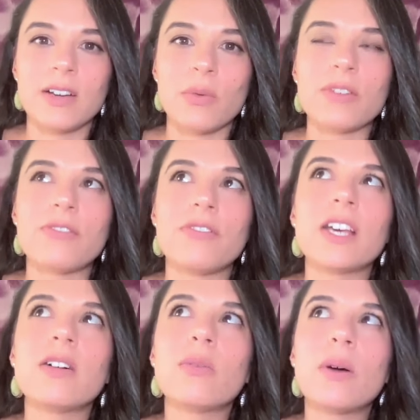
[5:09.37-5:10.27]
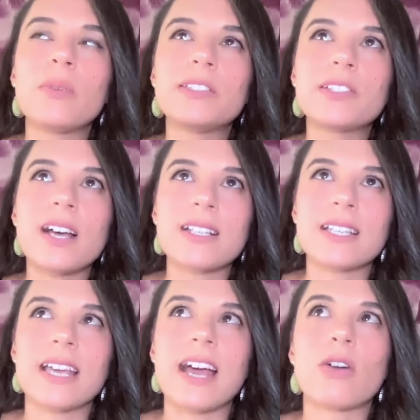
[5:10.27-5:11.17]
We feel when we start
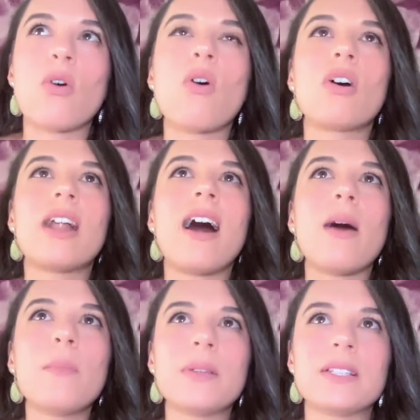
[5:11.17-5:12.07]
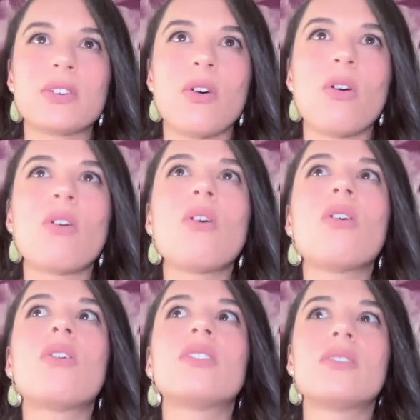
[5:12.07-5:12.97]
to get caught up into
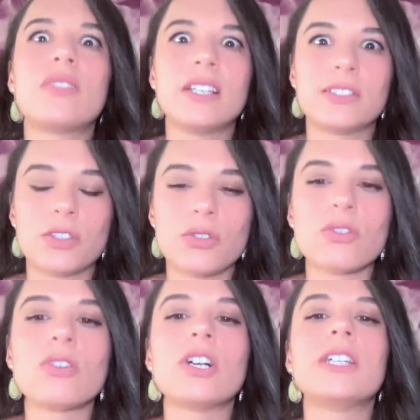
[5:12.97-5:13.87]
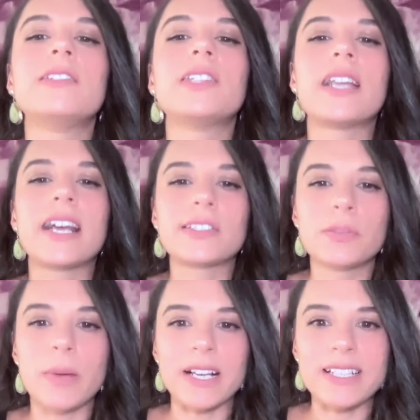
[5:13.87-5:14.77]
all of these shoulds and
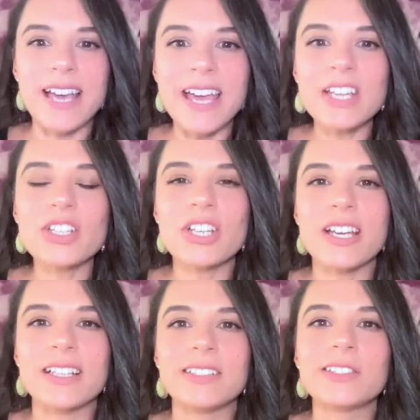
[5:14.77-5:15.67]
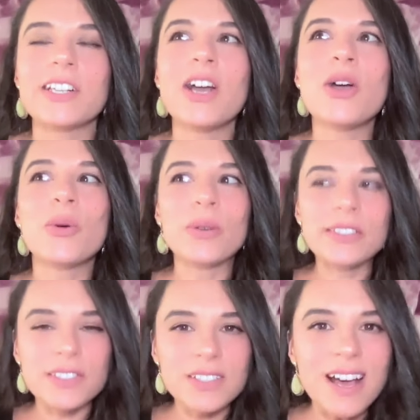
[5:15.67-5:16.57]
expectations, we
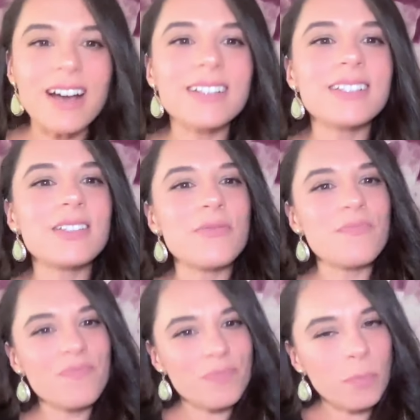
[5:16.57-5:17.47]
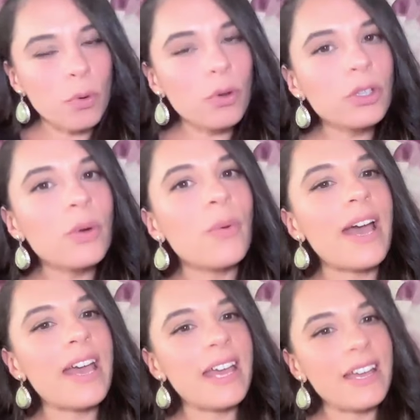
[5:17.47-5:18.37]
start to pull
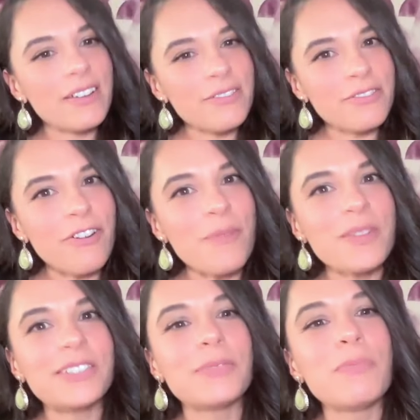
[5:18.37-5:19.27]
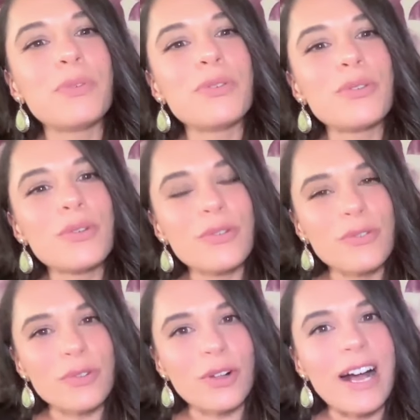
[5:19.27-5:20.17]
away from this
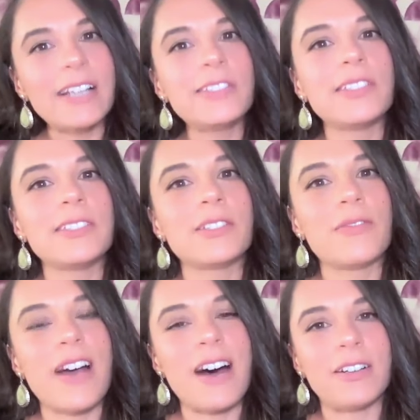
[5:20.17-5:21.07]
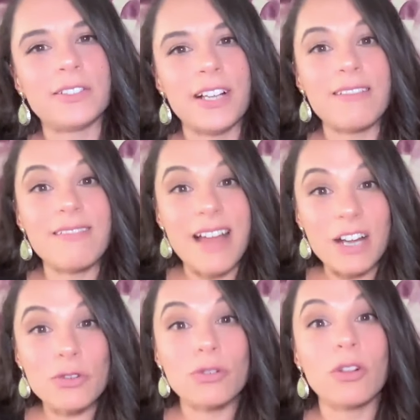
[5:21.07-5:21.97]
beautiful essence of ours, our
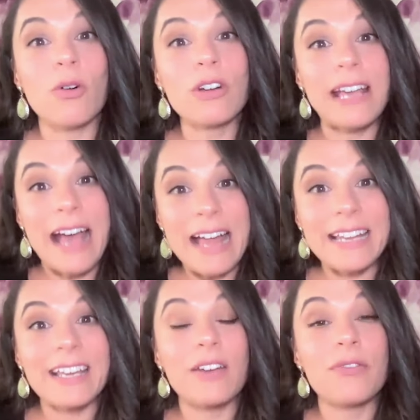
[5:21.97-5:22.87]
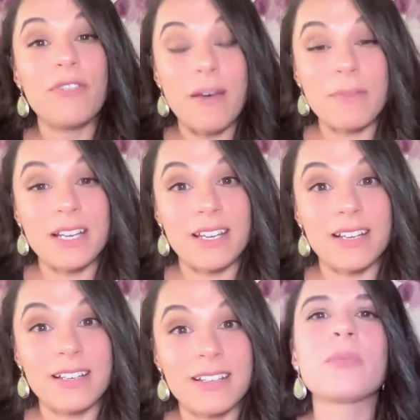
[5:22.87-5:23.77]
natural organic
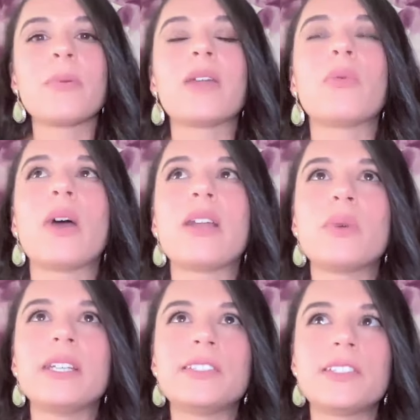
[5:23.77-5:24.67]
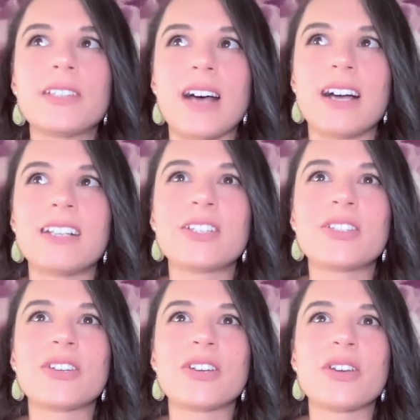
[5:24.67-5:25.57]
feminine. But when we start
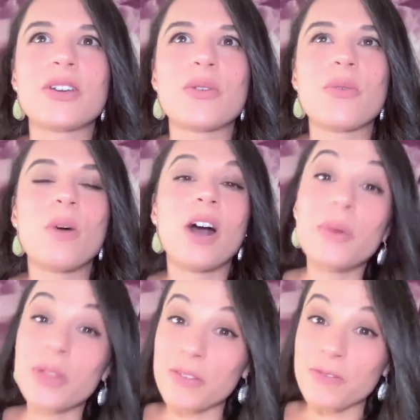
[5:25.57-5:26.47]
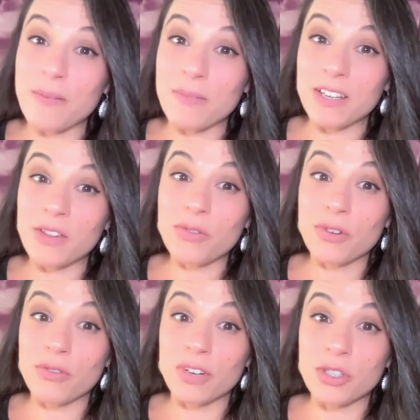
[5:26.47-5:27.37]
to work with the feminine
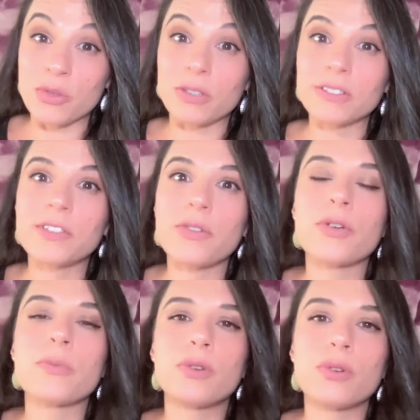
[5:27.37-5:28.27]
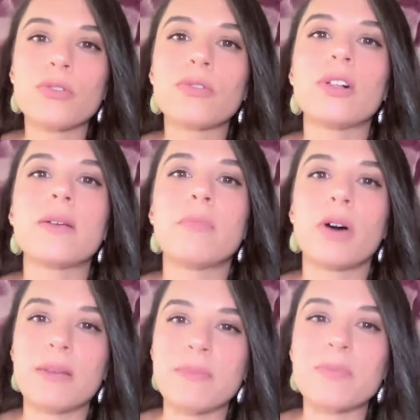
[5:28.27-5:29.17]
through rituals, through beautiful
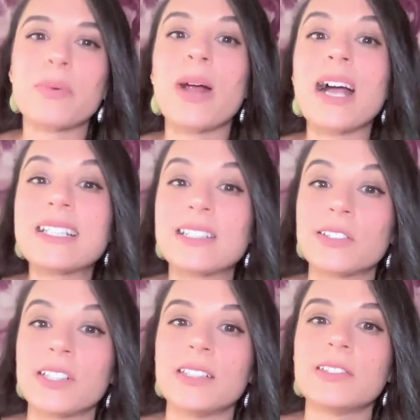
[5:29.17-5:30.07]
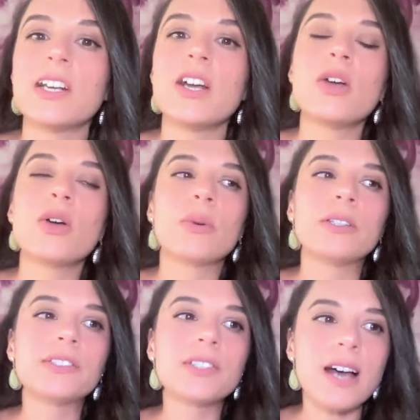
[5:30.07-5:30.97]
embodiment practices, we
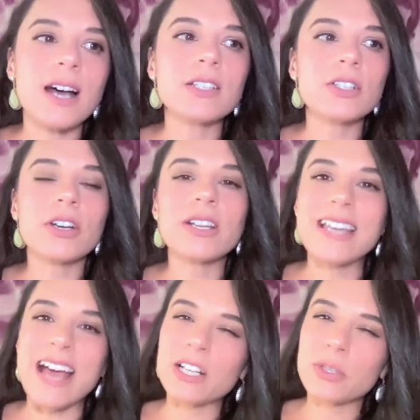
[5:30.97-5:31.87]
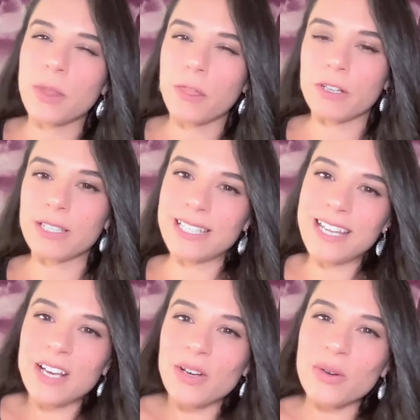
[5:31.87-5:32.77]
start to connect with her
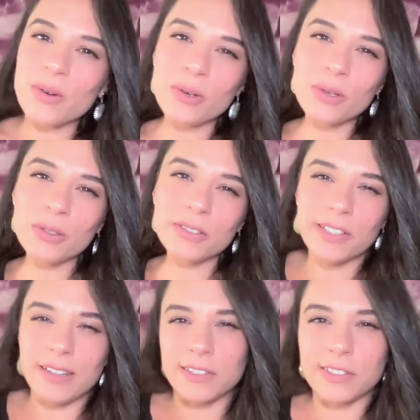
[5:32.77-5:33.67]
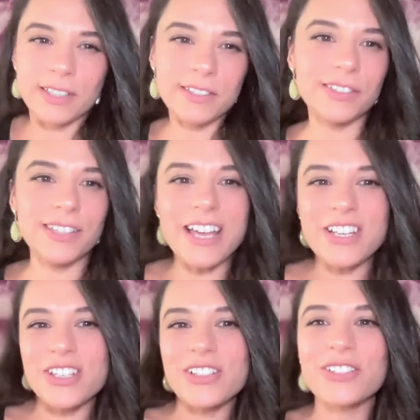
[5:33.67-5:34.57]
tingles and the
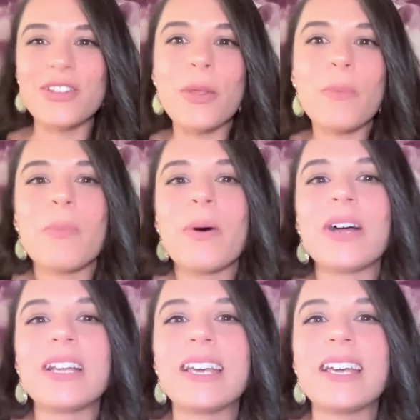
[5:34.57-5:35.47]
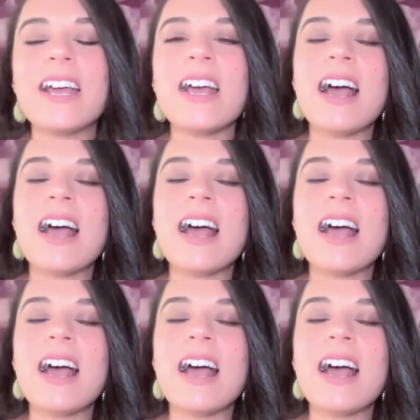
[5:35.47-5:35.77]
sensations in the body.